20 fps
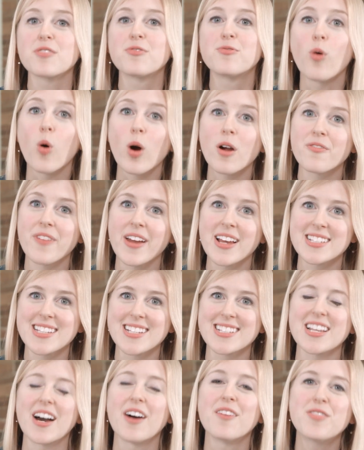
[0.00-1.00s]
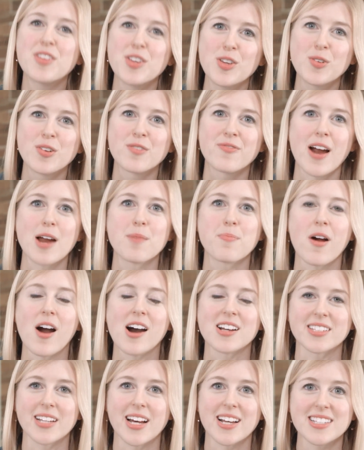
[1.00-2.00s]
4 phases of the Unified
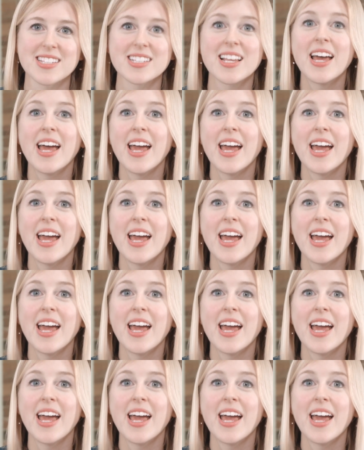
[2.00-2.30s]
Process: